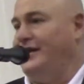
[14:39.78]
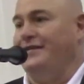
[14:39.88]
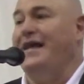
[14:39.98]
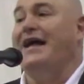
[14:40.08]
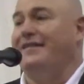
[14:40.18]

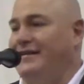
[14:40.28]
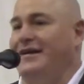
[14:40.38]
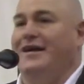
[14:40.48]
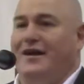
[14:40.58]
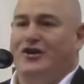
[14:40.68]

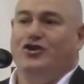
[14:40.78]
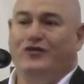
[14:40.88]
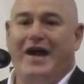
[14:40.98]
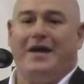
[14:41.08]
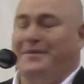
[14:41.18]
that
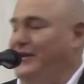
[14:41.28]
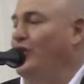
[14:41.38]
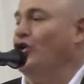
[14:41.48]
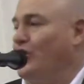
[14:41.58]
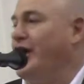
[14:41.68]
you've got to be a
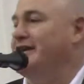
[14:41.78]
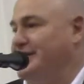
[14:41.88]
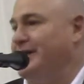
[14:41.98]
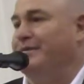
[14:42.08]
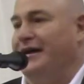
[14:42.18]
little
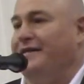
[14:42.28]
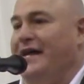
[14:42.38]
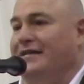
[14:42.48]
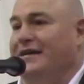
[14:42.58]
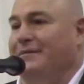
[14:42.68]
crazy to play in
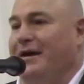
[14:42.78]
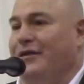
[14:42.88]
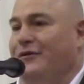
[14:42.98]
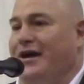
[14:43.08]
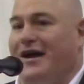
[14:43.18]
that league, by
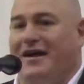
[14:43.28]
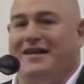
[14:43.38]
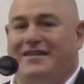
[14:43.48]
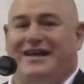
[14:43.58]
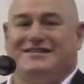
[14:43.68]
the way.
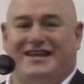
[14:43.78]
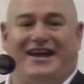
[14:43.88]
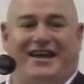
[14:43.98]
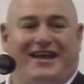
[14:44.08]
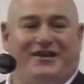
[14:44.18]
That's
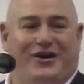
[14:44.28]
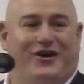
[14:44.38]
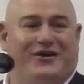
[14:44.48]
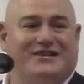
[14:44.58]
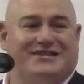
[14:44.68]
like,
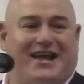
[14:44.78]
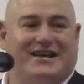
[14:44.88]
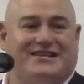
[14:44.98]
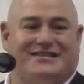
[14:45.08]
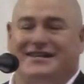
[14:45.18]
it's
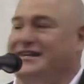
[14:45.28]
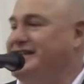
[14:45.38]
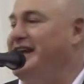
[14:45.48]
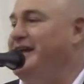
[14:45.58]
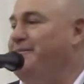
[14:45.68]
like
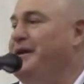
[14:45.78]
16